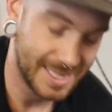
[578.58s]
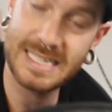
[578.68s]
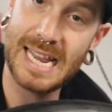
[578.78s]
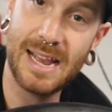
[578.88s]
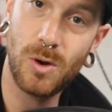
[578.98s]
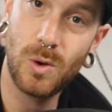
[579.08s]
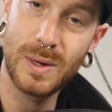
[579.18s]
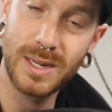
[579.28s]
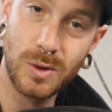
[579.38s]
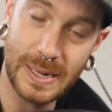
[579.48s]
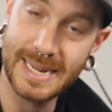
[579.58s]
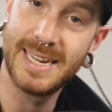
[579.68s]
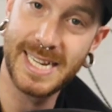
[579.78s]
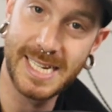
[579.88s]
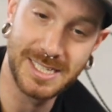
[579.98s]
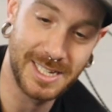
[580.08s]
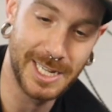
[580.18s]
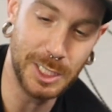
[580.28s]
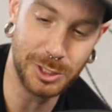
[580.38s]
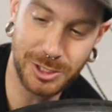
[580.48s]
That's how quick and
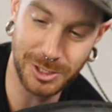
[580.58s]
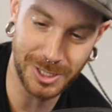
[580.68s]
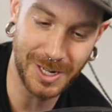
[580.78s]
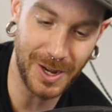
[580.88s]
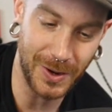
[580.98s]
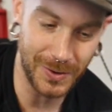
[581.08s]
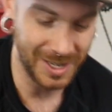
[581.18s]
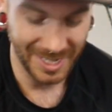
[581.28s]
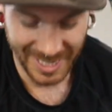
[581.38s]
easy it should go.